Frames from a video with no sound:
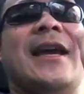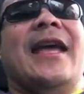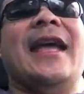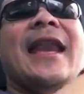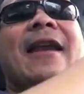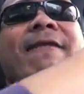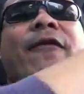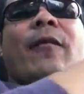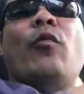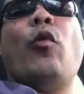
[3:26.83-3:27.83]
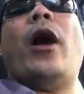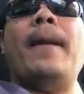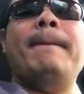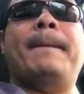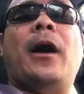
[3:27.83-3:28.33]
and then from
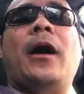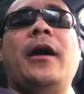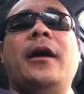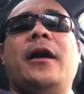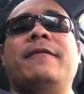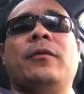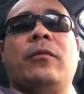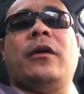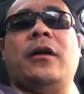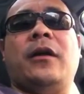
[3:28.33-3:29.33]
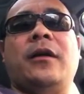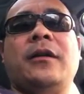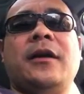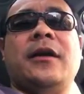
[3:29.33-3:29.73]
one part of the world